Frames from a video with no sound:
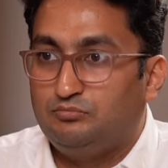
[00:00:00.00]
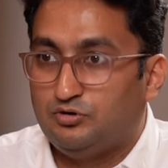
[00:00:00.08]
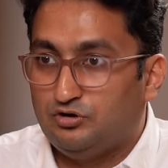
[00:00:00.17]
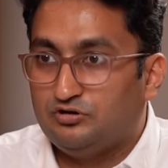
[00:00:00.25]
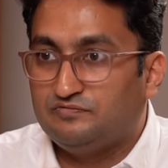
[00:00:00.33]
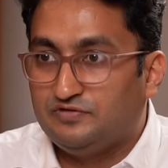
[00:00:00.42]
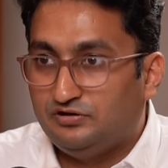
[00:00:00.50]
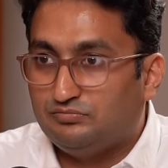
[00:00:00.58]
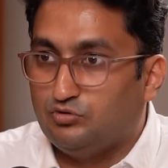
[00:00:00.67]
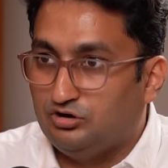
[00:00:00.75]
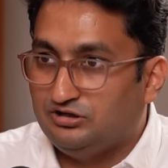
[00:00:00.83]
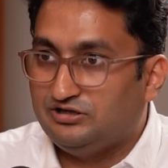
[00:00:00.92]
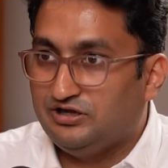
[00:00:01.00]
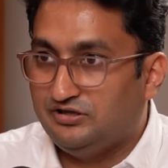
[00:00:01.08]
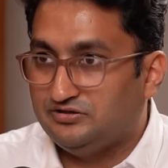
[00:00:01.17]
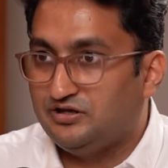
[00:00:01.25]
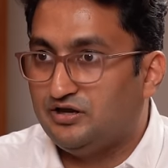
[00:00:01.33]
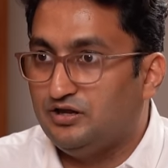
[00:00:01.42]
because of their small size,
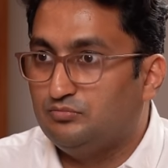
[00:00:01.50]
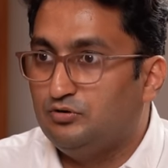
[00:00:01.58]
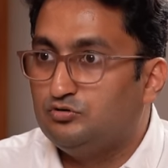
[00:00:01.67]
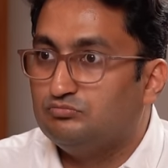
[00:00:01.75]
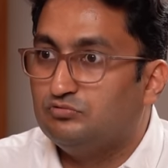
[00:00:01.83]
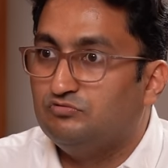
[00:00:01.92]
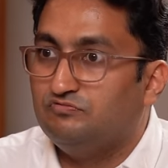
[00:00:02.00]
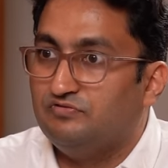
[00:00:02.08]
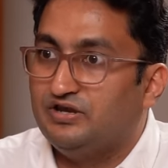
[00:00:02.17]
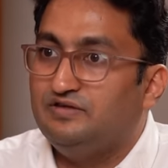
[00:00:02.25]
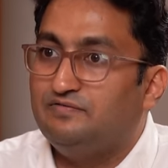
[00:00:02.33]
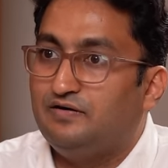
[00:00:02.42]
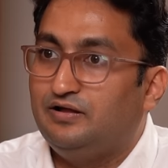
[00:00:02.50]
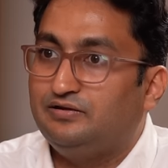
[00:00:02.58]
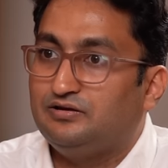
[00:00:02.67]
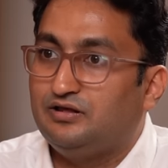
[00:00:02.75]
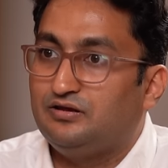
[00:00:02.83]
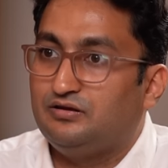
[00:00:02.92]
they're able to move very
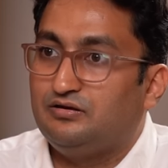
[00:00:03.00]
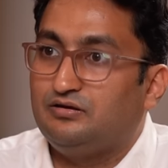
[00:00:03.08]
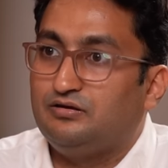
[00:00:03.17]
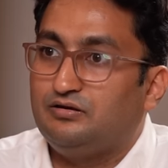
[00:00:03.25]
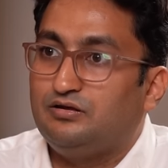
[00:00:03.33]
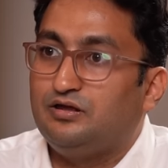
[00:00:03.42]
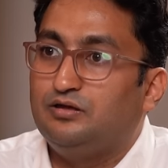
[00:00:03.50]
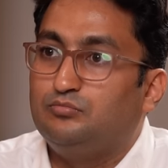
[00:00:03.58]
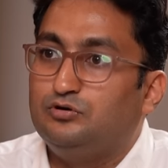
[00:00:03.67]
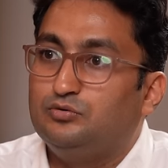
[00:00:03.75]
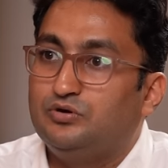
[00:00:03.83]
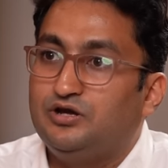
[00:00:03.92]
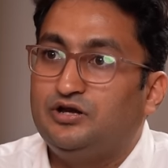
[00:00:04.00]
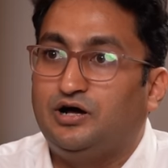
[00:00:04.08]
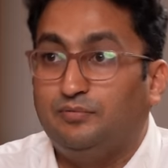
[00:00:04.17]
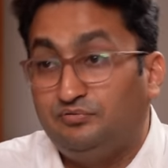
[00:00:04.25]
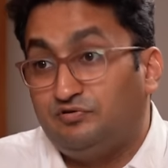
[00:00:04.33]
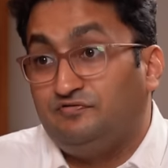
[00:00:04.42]
fast and able to create
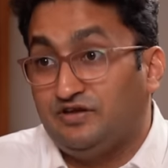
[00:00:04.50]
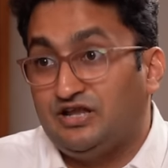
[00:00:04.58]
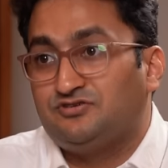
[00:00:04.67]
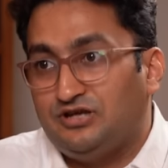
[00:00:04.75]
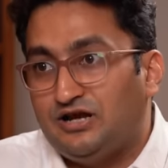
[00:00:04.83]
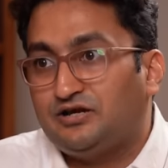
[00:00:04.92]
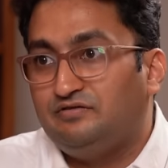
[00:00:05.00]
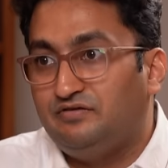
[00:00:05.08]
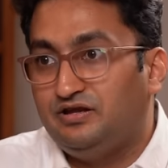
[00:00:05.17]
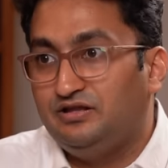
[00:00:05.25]
hubs so, for financial activities?